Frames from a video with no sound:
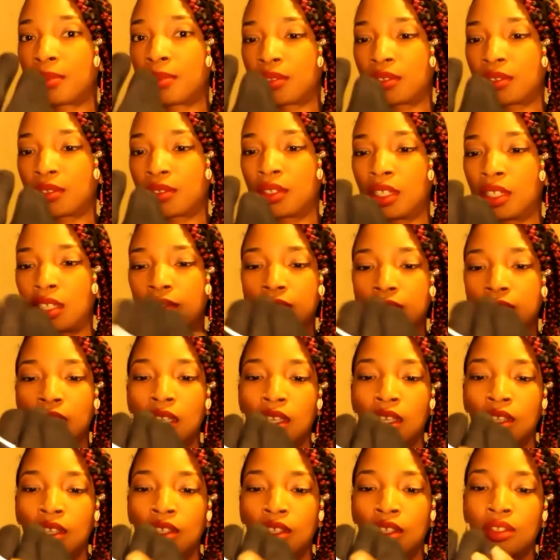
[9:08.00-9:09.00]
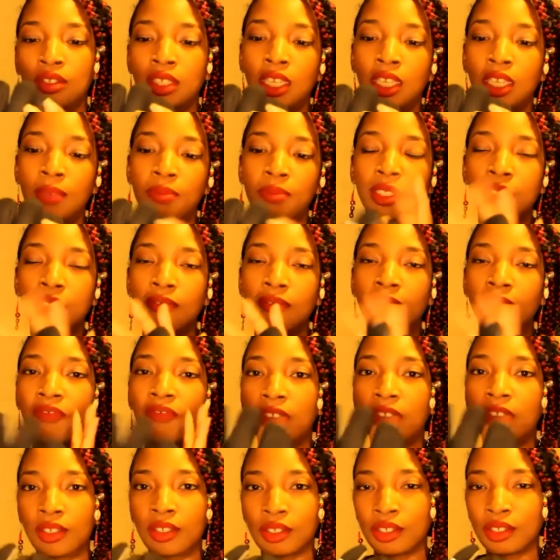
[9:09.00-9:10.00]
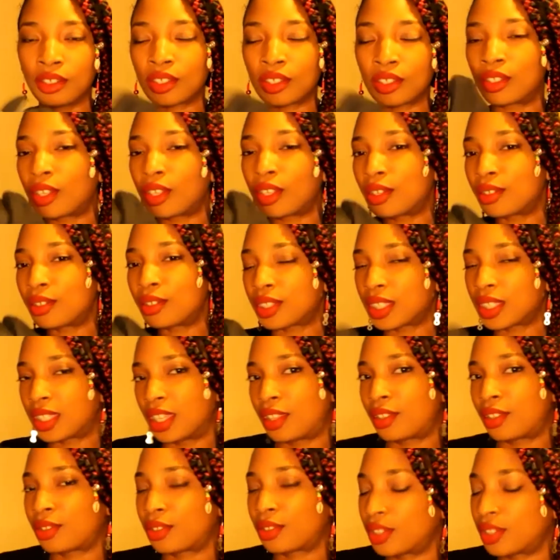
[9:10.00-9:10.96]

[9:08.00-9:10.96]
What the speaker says: gloves, is you're keeping some fingers close together so they